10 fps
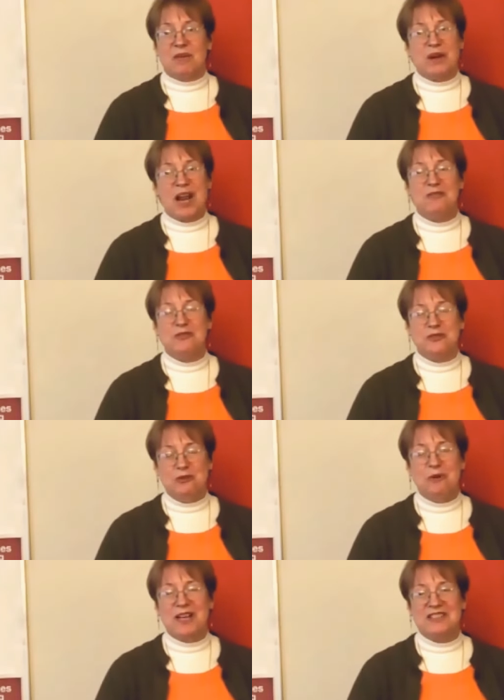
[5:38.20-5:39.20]
But I
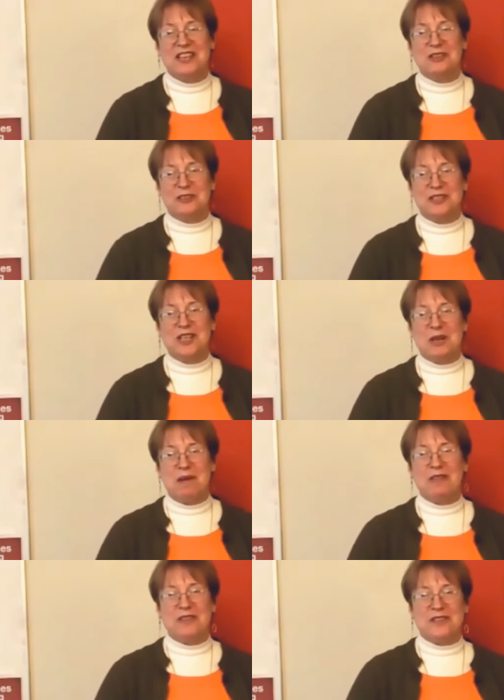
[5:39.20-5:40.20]
do want to tell you today
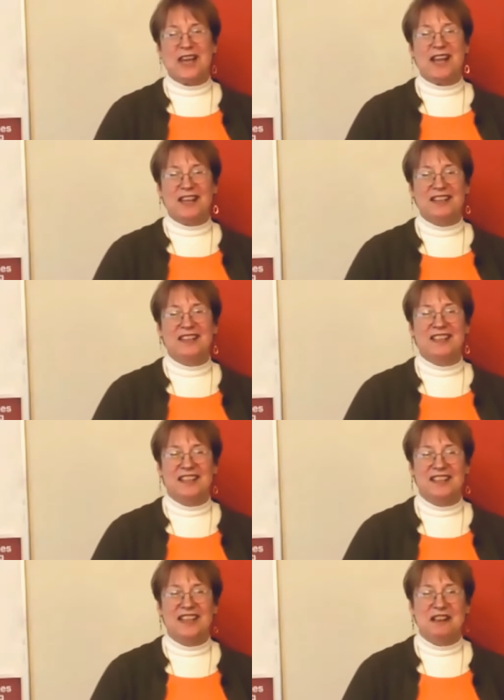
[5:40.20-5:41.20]
about the day
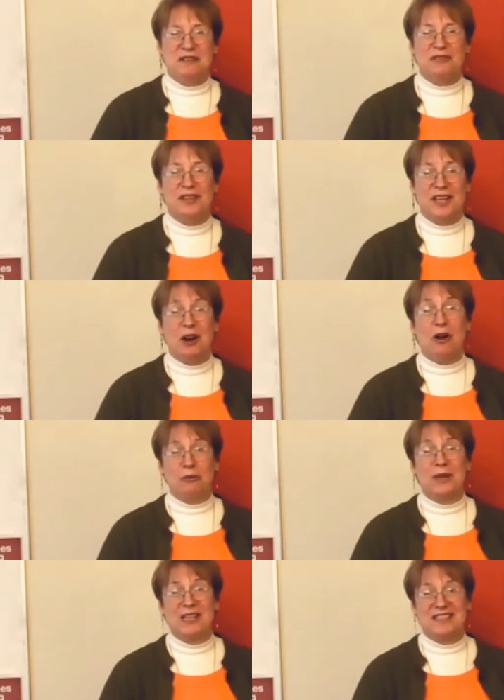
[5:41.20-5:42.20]
it all
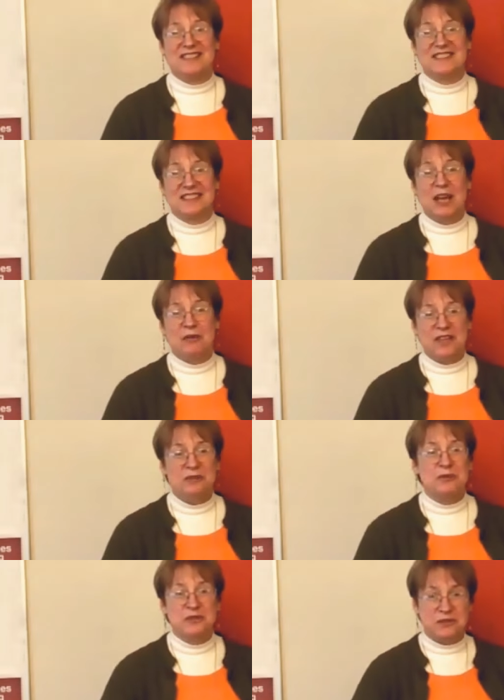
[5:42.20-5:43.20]
released. And I
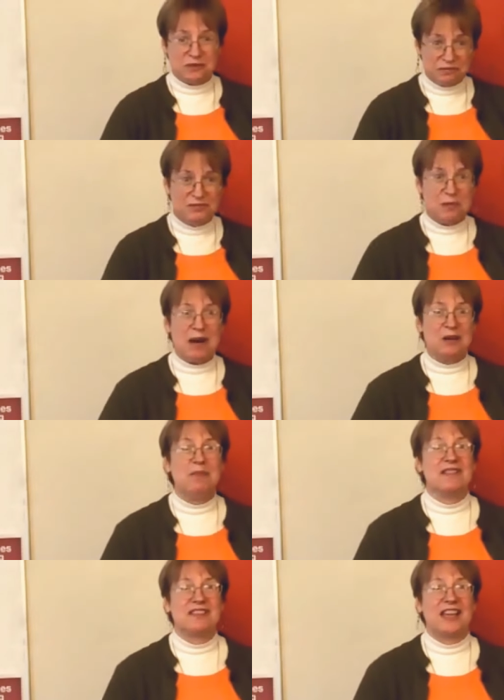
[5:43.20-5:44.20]
think it was about a
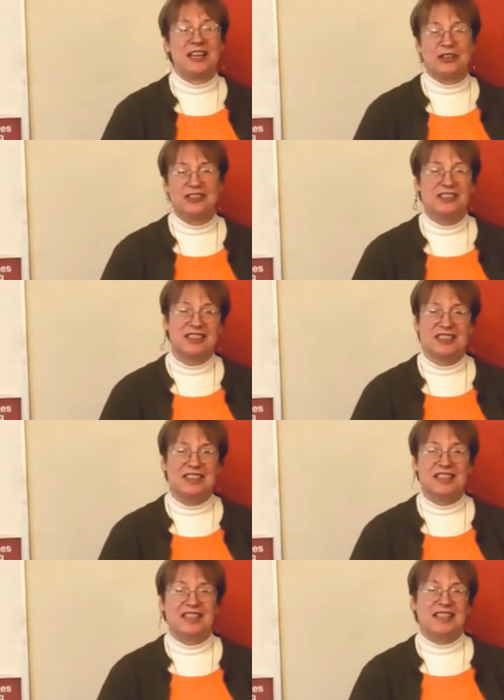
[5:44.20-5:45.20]
month later.
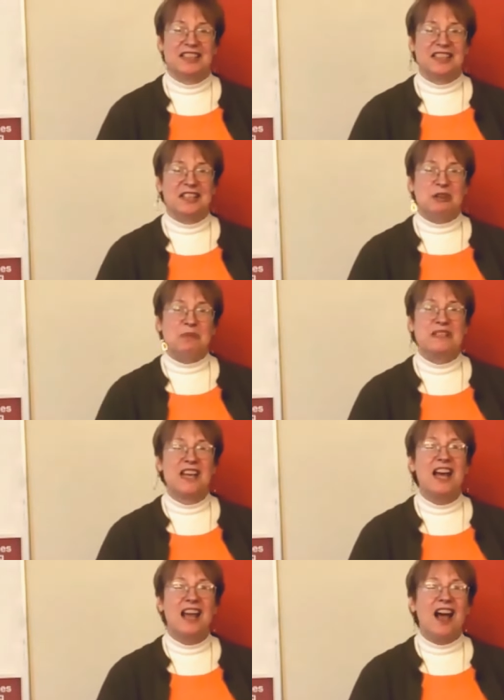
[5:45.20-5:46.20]
Because
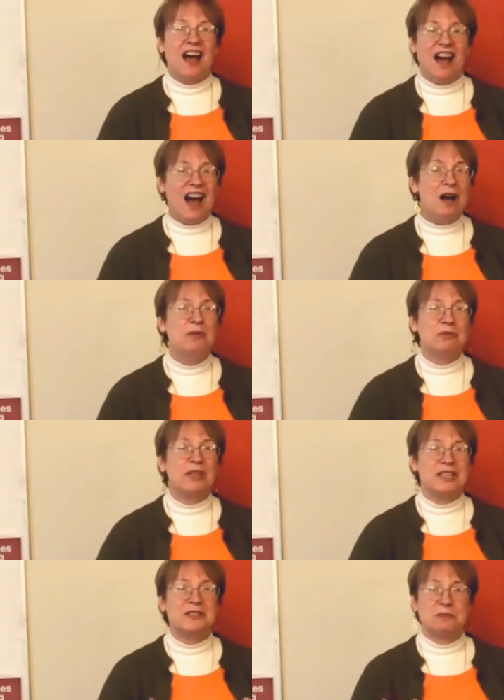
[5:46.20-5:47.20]
I was
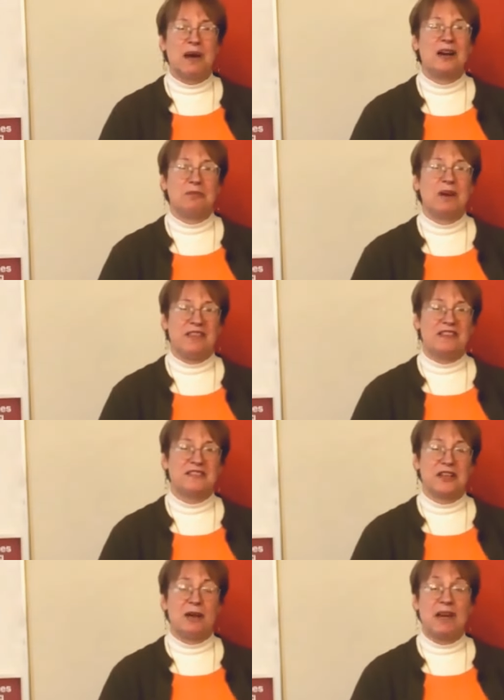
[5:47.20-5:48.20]
really inspired by
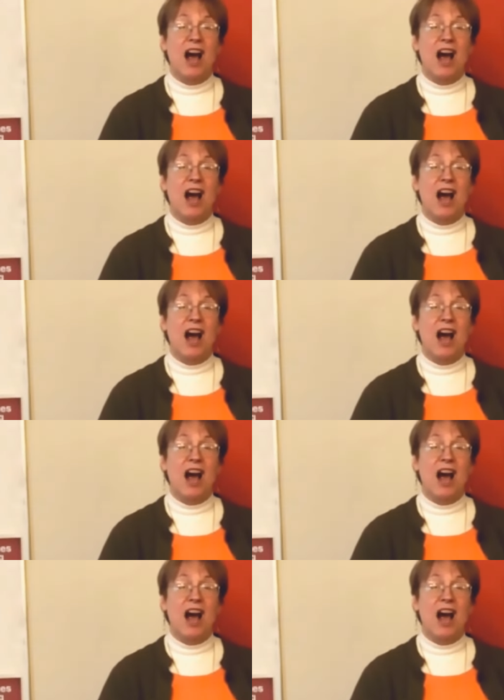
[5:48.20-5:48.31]
this time.